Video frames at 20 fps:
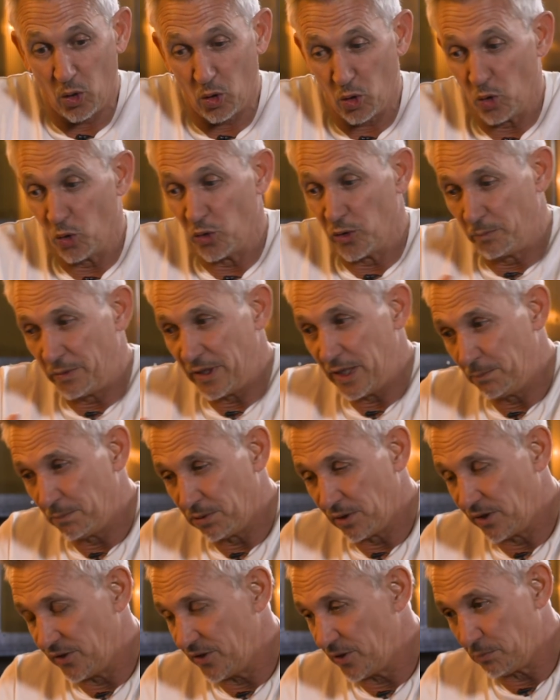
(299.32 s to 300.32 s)
all the
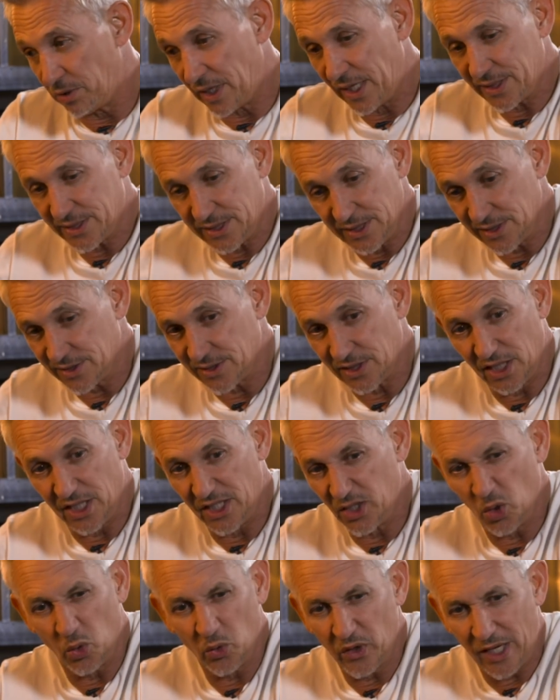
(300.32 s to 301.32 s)
people on the Brexit
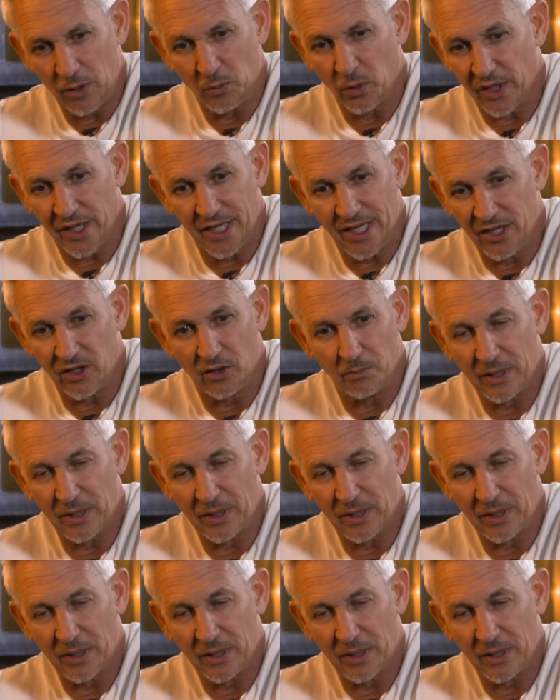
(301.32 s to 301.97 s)
side, all they want to hear